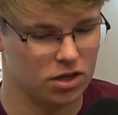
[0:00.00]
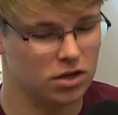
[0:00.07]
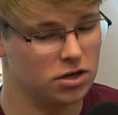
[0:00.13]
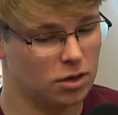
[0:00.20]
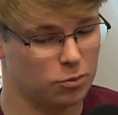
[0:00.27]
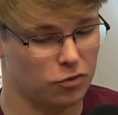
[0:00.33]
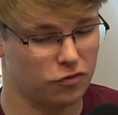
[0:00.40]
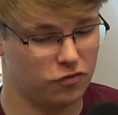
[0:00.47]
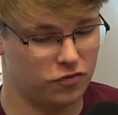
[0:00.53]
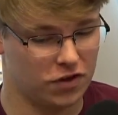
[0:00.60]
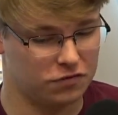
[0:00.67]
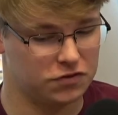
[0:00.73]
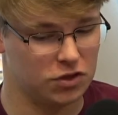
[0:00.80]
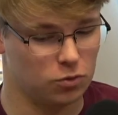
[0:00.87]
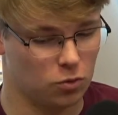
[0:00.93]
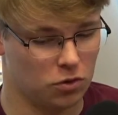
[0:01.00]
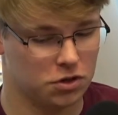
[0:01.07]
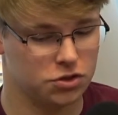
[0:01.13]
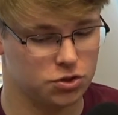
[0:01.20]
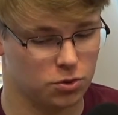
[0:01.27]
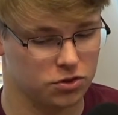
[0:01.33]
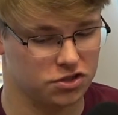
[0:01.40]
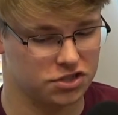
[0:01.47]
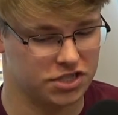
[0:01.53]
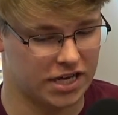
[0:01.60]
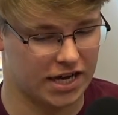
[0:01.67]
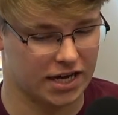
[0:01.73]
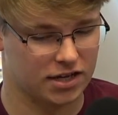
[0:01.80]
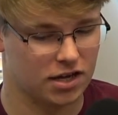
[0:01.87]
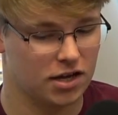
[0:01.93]
number 51 Georgia
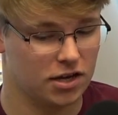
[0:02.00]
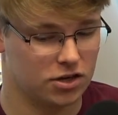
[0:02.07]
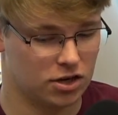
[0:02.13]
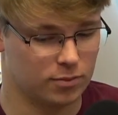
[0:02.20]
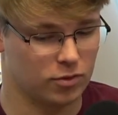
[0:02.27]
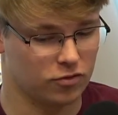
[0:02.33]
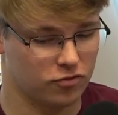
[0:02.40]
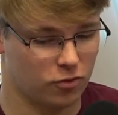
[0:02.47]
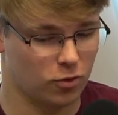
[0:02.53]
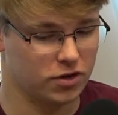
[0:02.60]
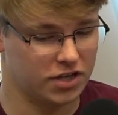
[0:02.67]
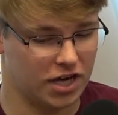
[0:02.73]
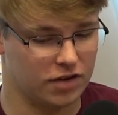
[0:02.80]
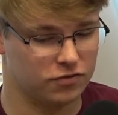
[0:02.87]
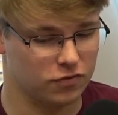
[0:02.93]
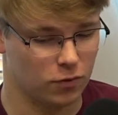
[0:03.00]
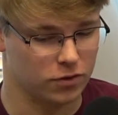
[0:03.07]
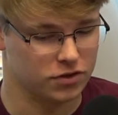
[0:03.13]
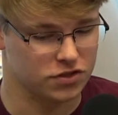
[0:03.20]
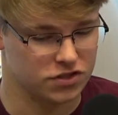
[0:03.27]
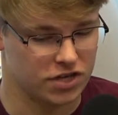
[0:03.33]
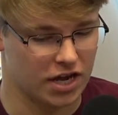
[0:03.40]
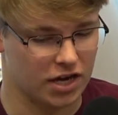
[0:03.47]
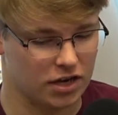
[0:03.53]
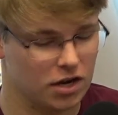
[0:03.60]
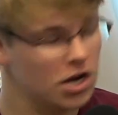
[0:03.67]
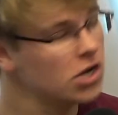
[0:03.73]
Tech, number 48 Florida State.